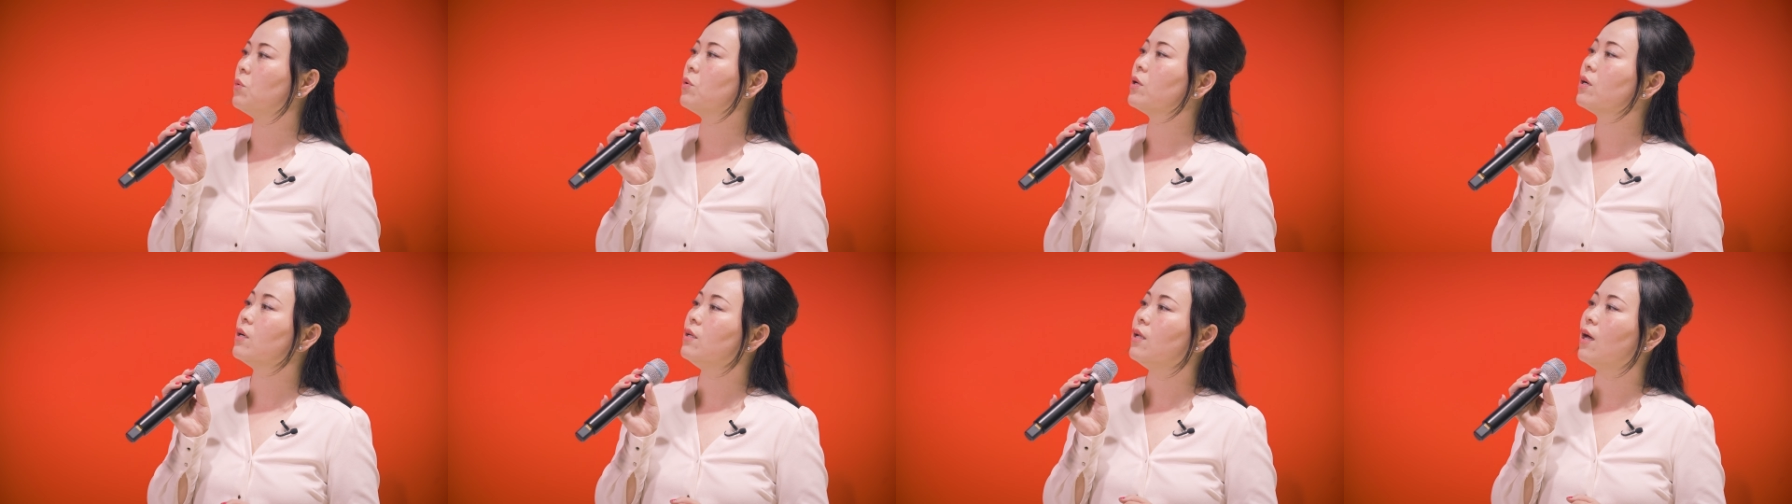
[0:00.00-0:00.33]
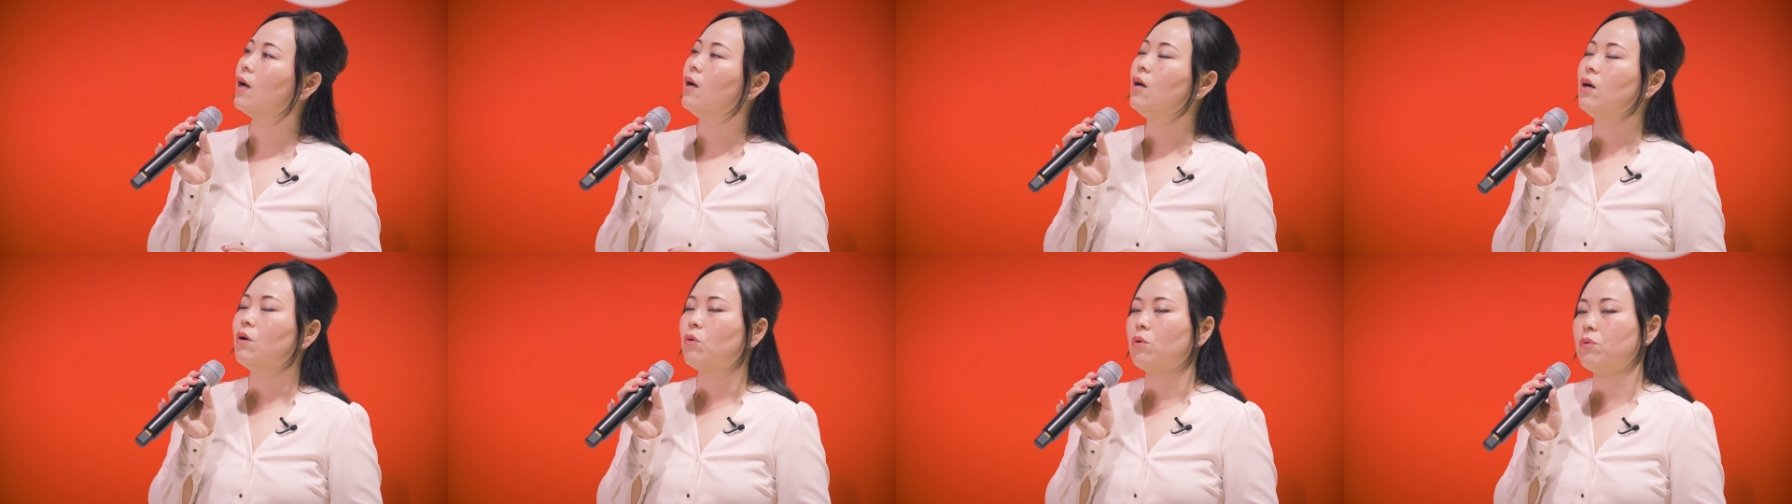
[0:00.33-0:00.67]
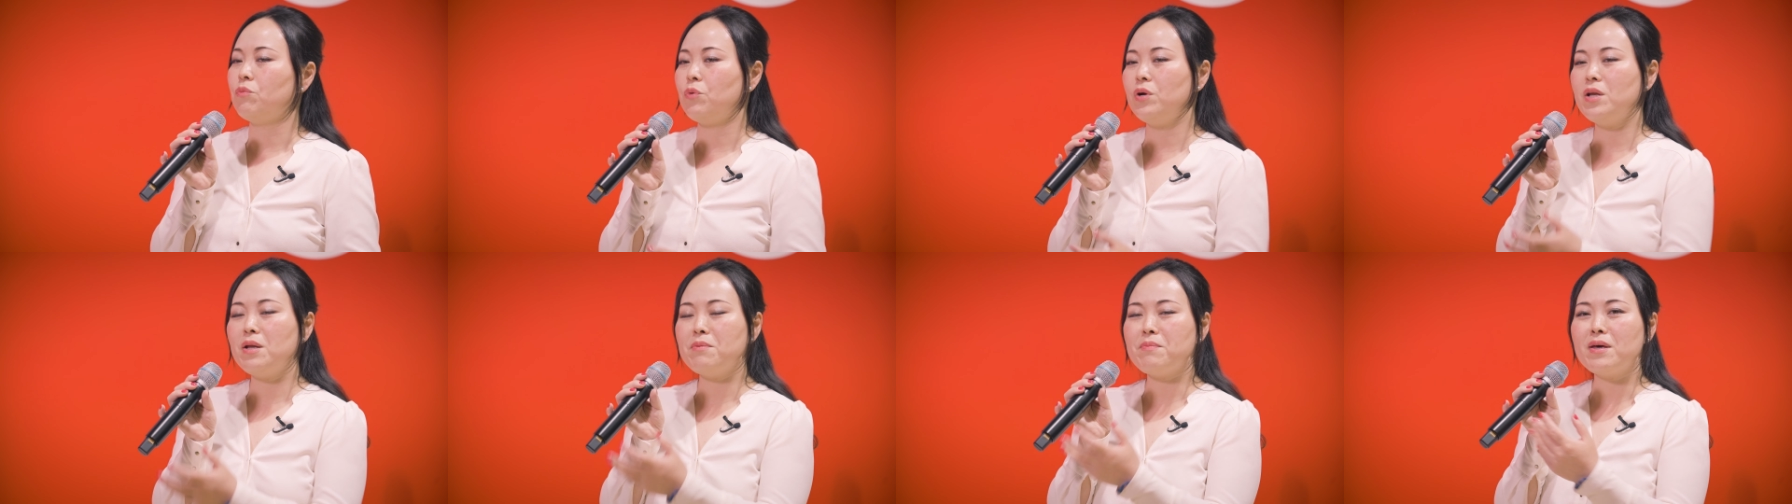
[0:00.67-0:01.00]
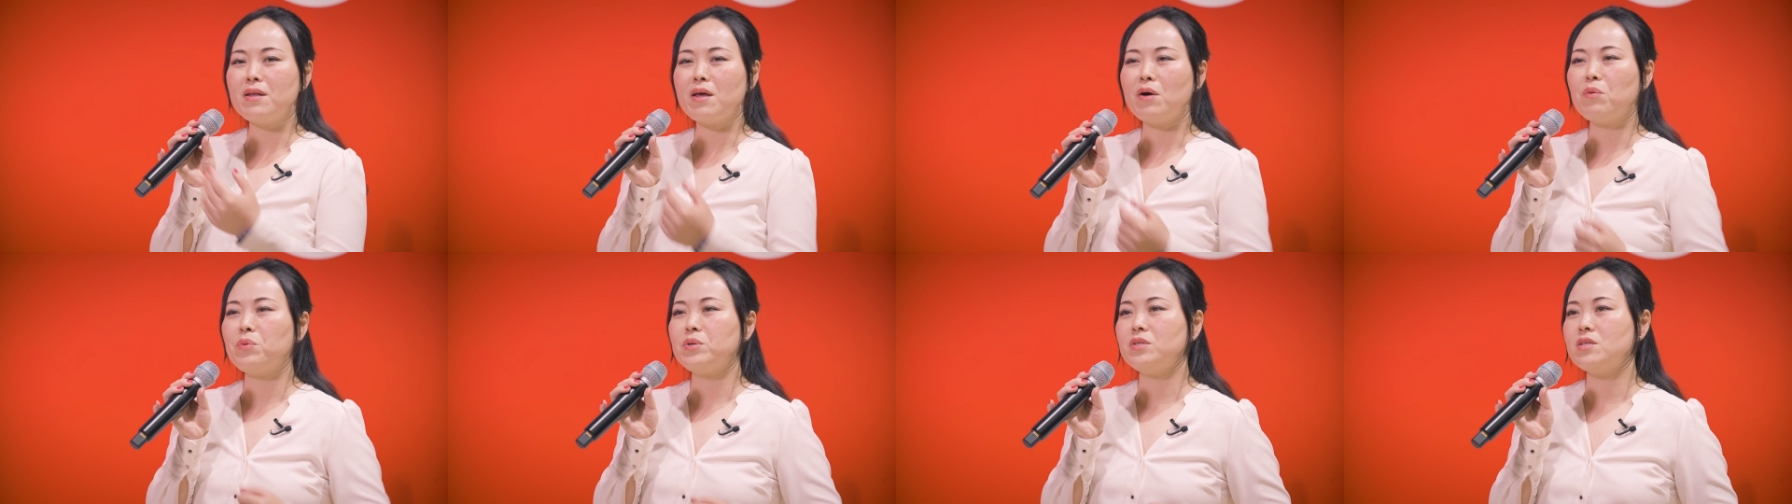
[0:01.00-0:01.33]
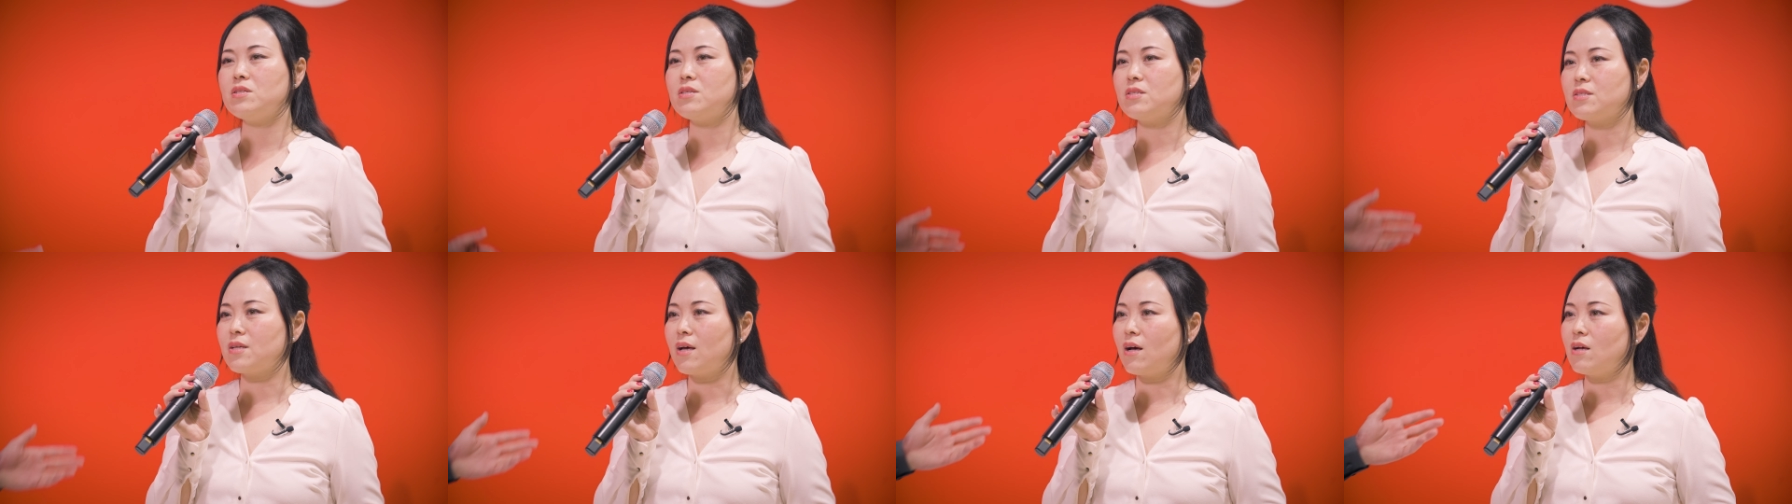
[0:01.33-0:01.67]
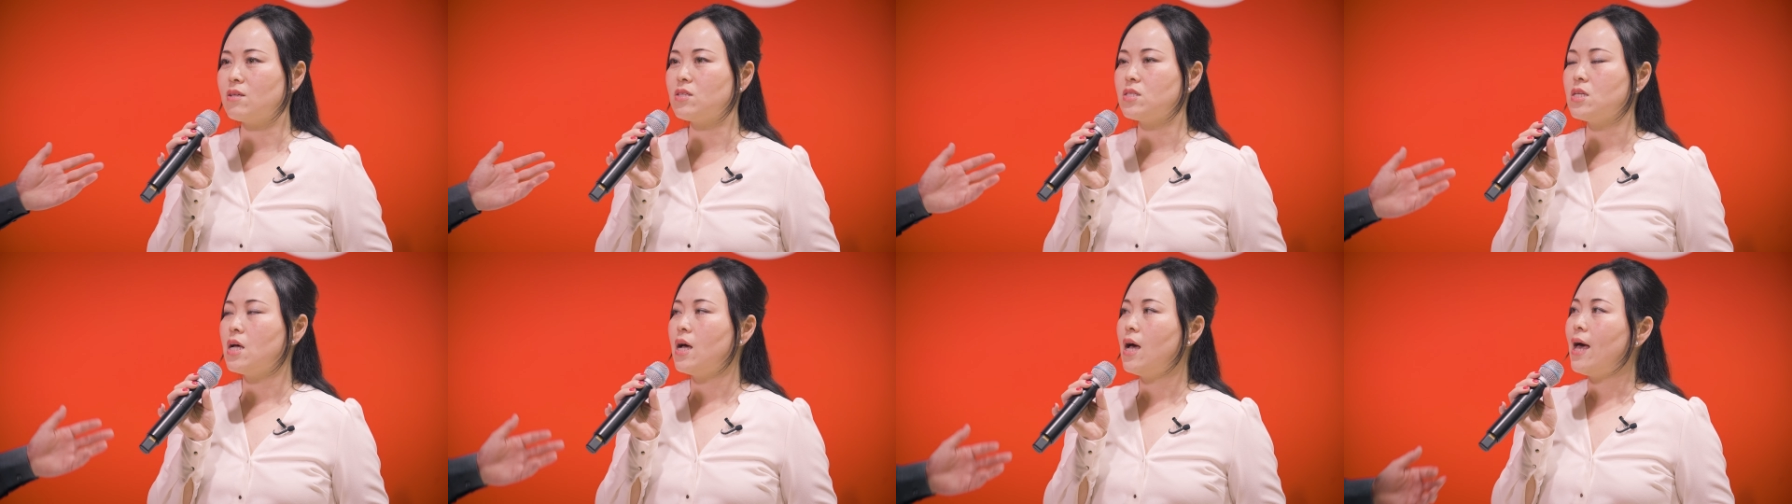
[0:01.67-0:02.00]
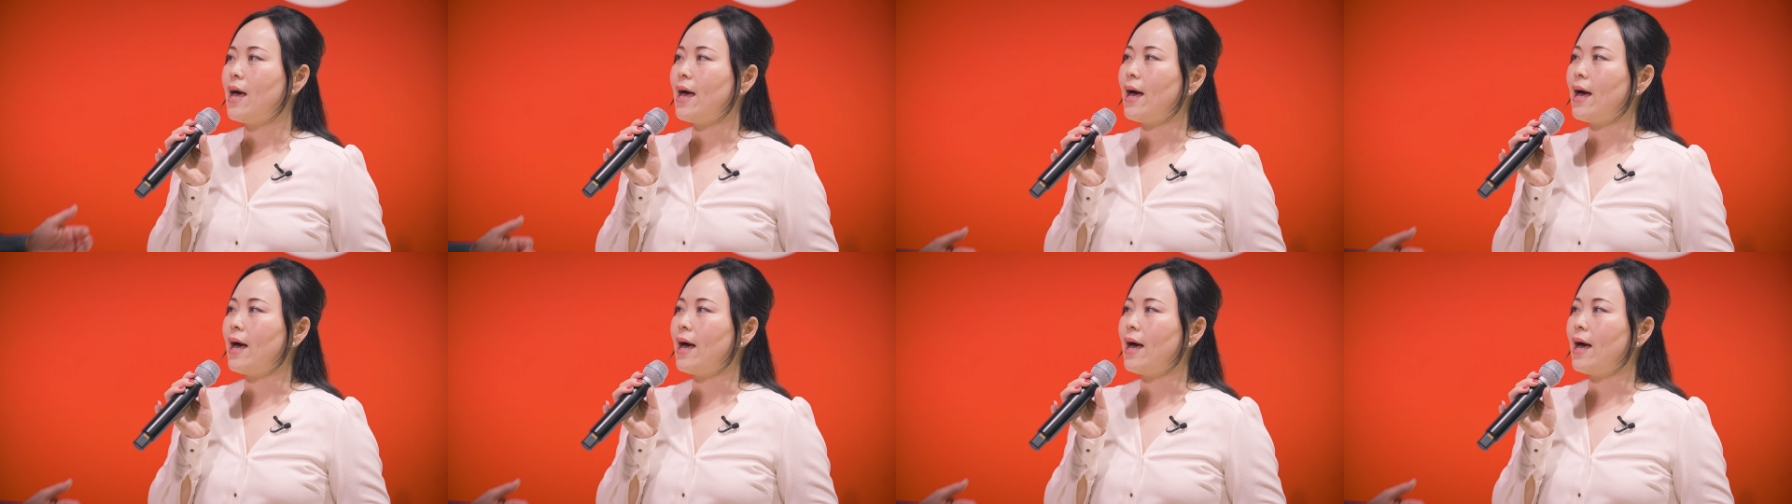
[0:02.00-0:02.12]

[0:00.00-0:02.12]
We're gonna, with William and I discuss